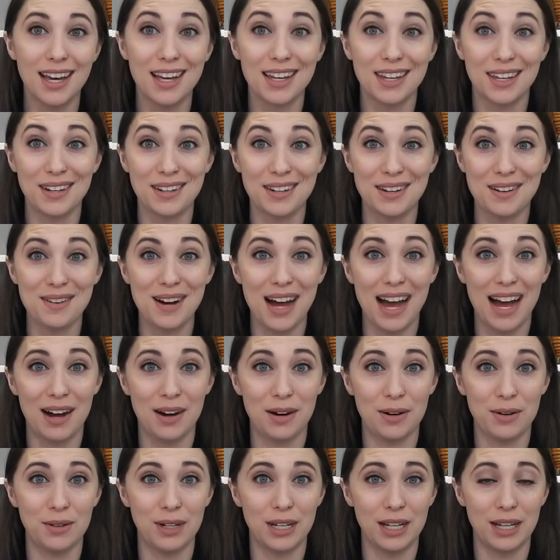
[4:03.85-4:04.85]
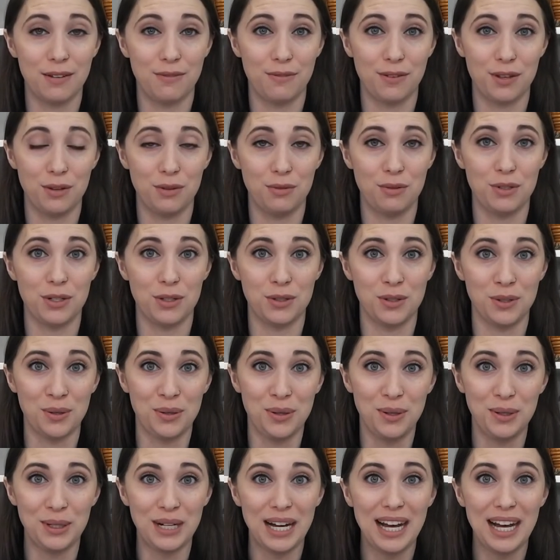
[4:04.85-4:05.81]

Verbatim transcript: You know how if you do